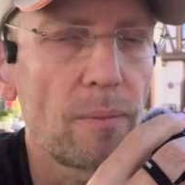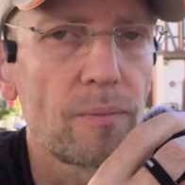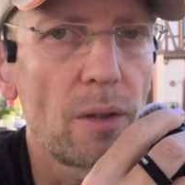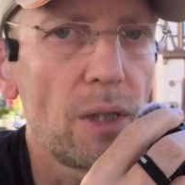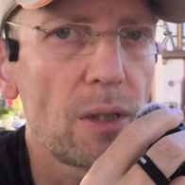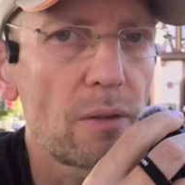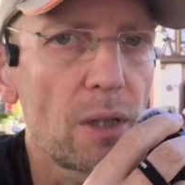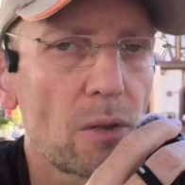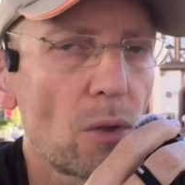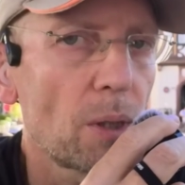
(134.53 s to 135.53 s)
The green
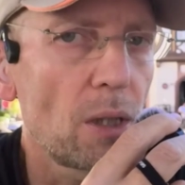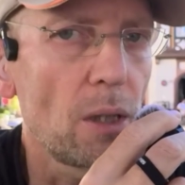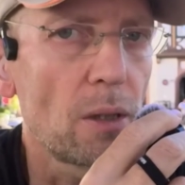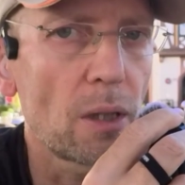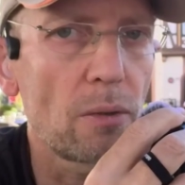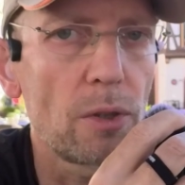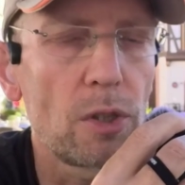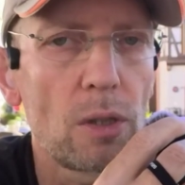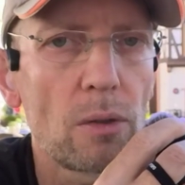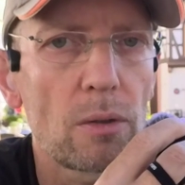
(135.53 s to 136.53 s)
screen chroma key
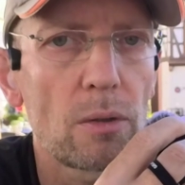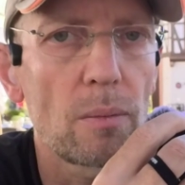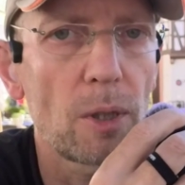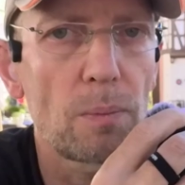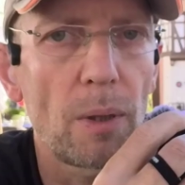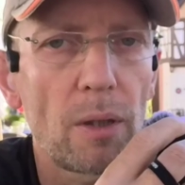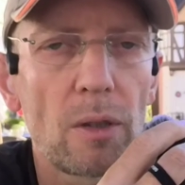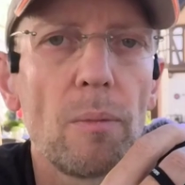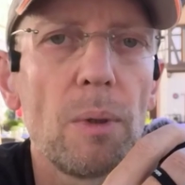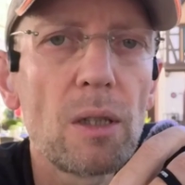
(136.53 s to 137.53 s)
technology got much better
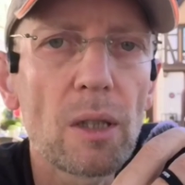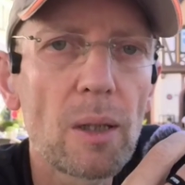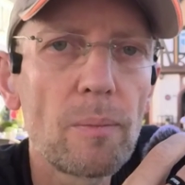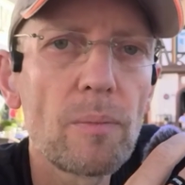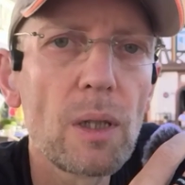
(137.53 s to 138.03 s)
in the meantime.